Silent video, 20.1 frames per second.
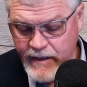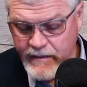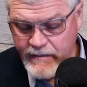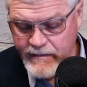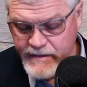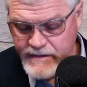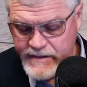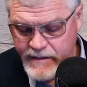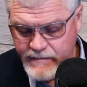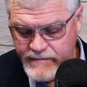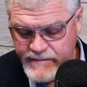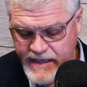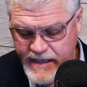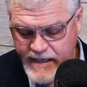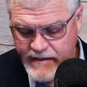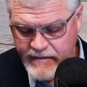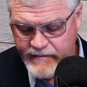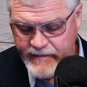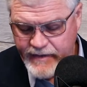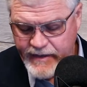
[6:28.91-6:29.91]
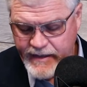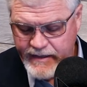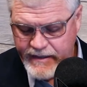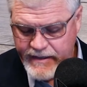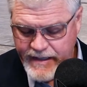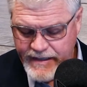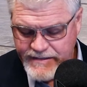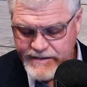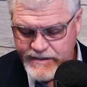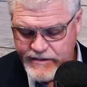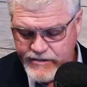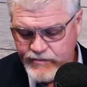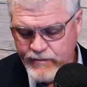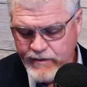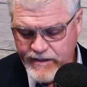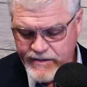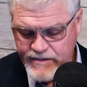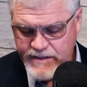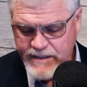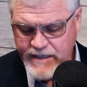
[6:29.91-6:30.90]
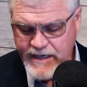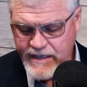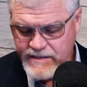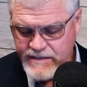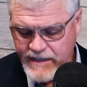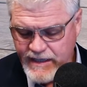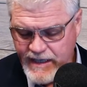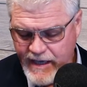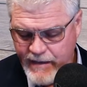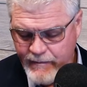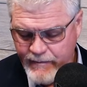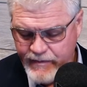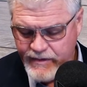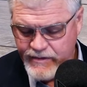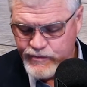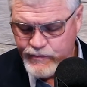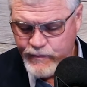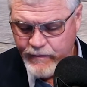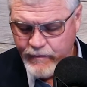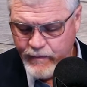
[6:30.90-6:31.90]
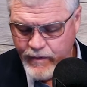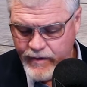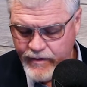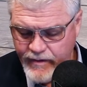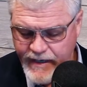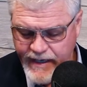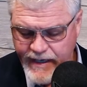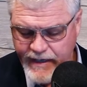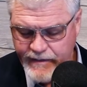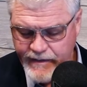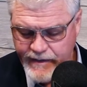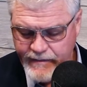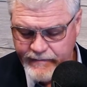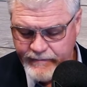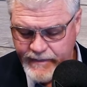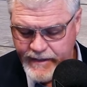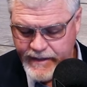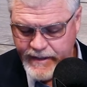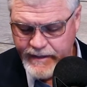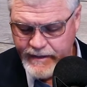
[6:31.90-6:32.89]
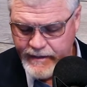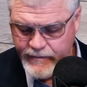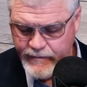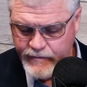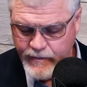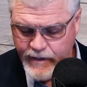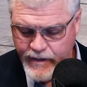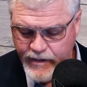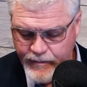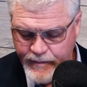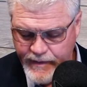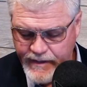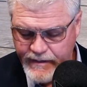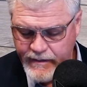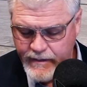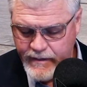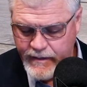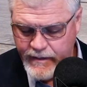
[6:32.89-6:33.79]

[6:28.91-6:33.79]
this comes out of a situation that actually happened in Sweetwater County here in Wyoming,